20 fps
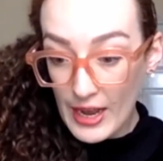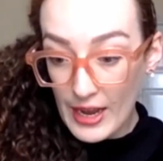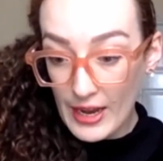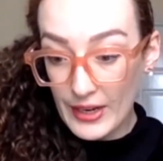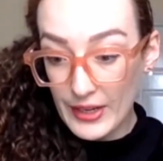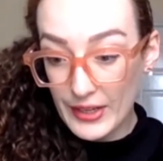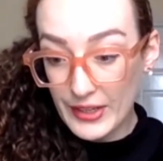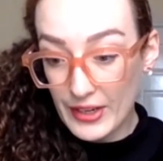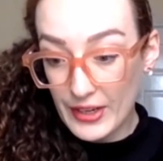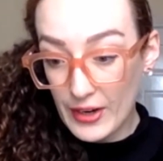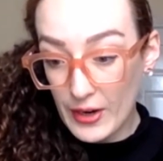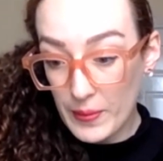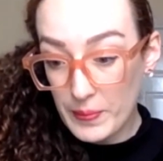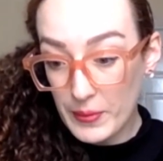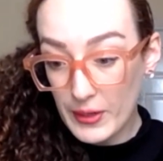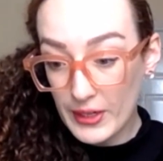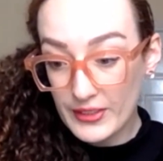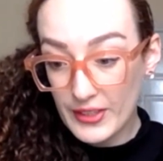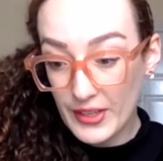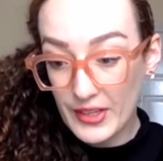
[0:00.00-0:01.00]
Sahar
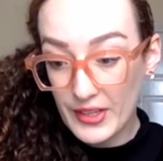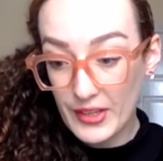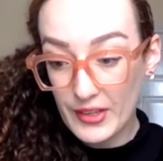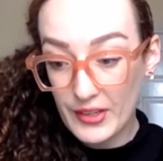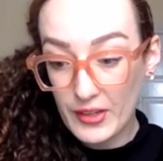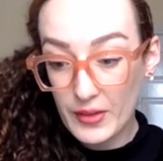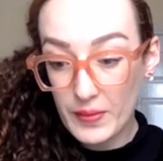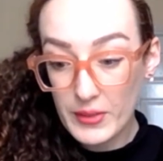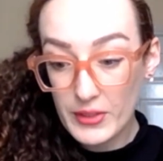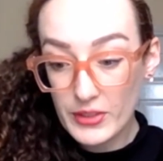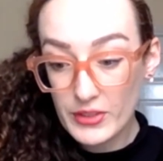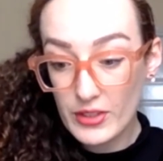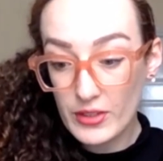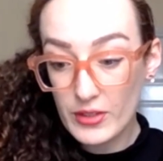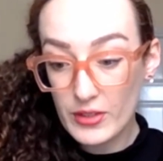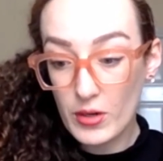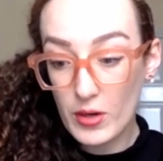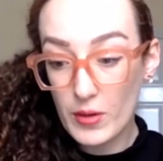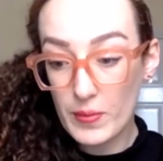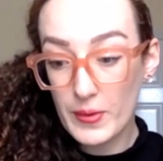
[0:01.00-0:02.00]
practiced as a commercial
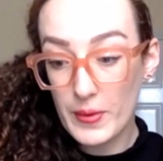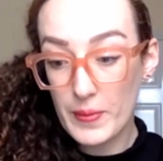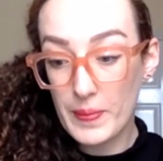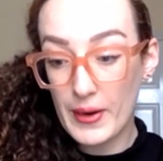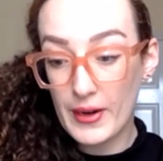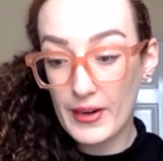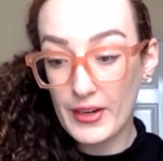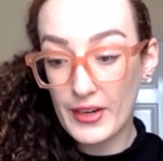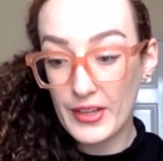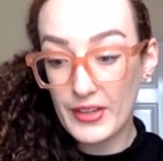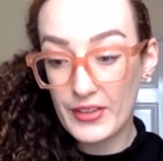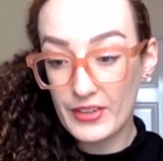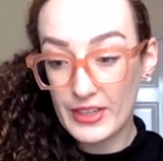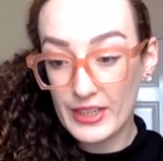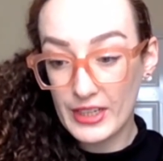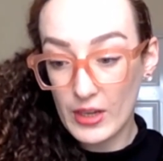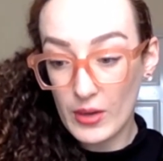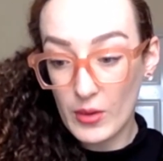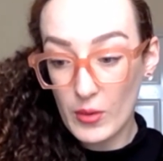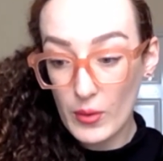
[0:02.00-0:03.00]
and corporate barrister
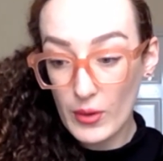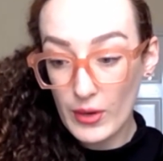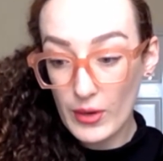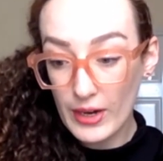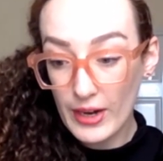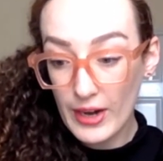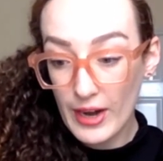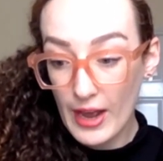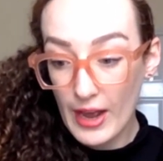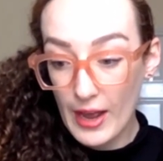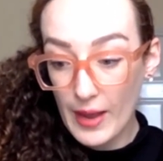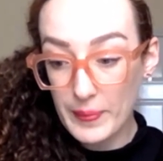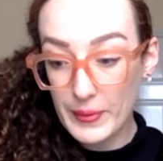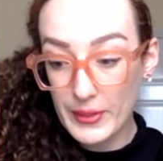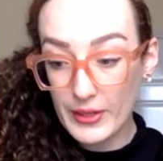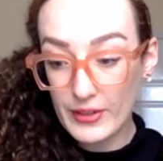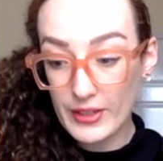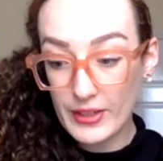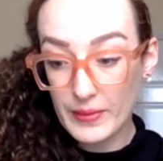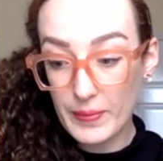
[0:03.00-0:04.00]
in Lahore,
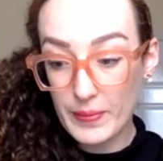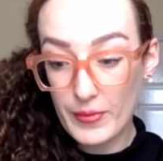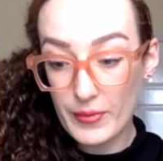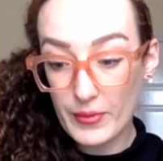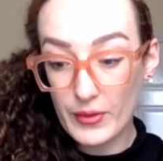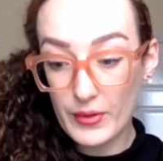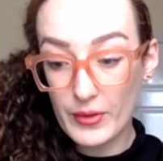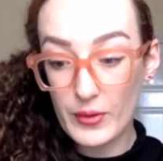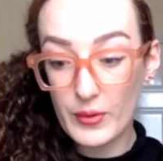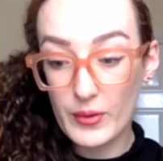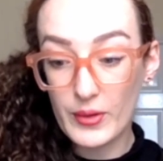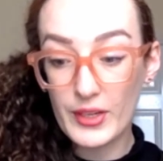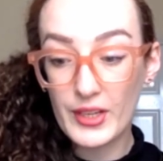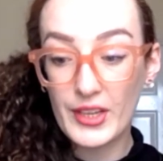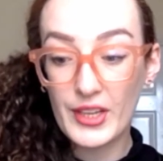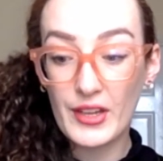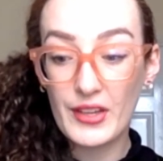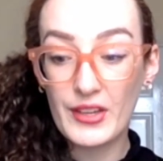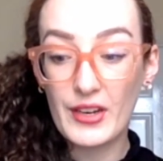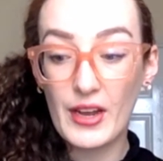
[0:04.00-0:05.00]
appearing before the courts
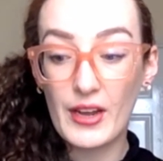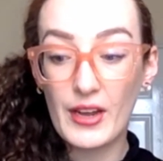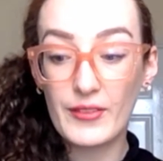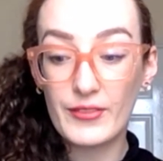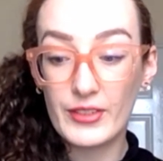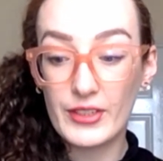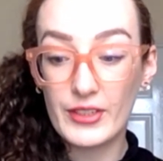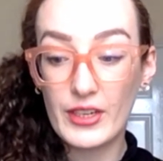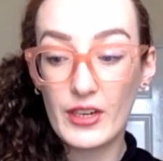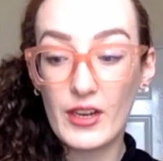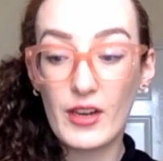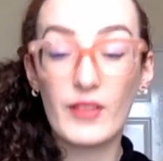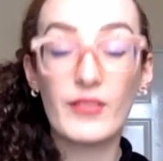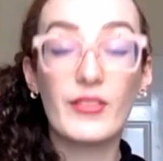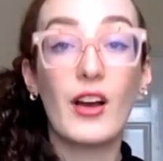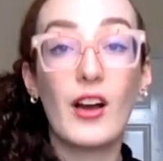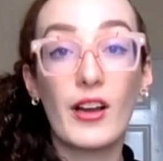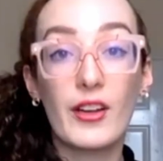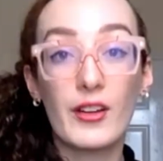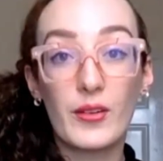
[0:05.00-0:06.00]
as an advocate of
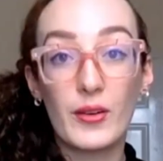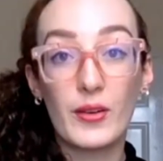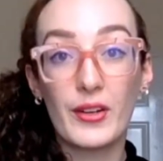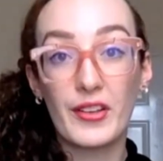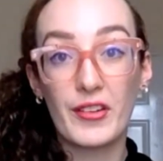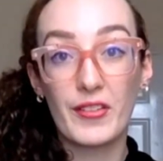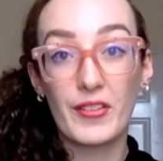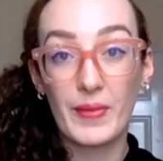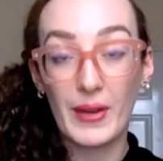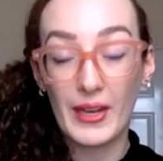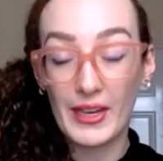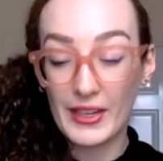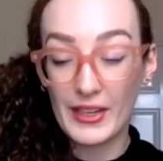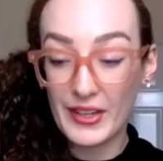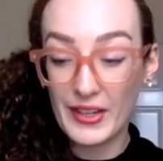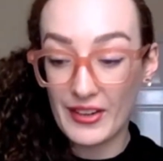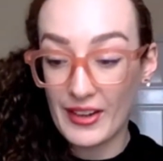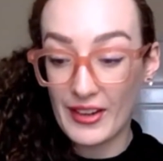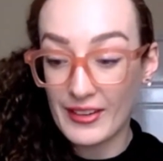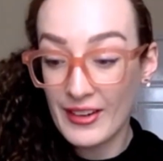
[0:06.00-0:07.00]
the High Courts of
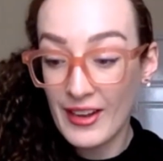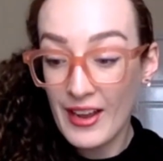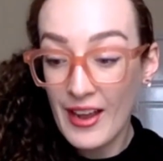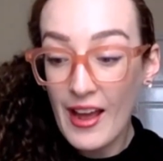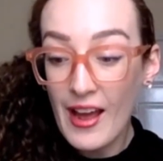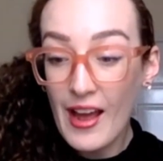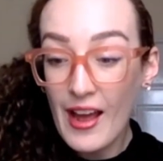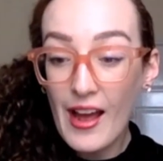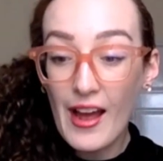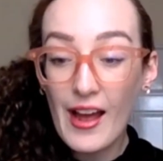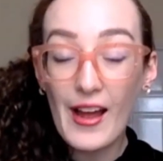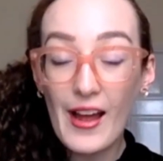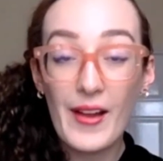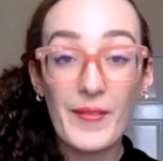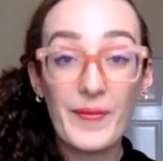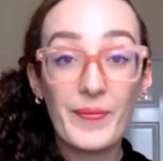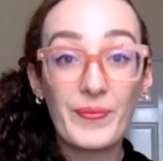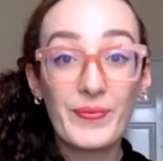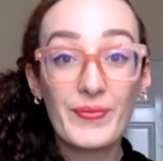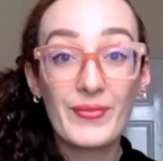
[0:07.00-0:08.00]
Pakistan.
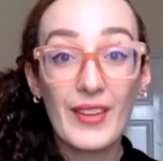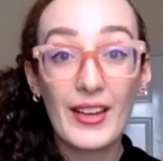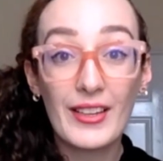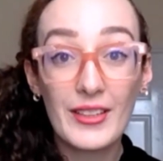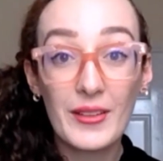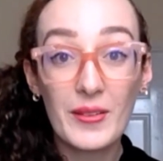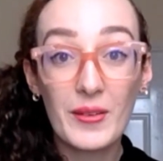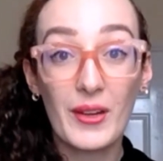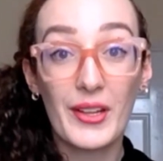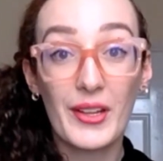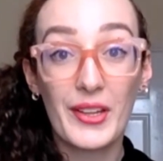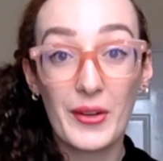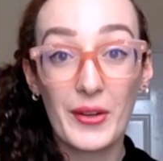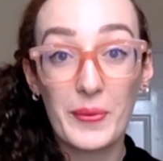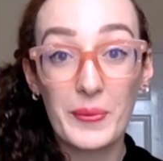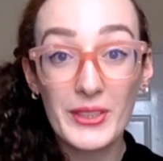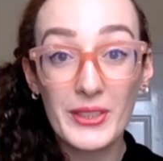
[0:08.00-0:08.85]
Thank you all so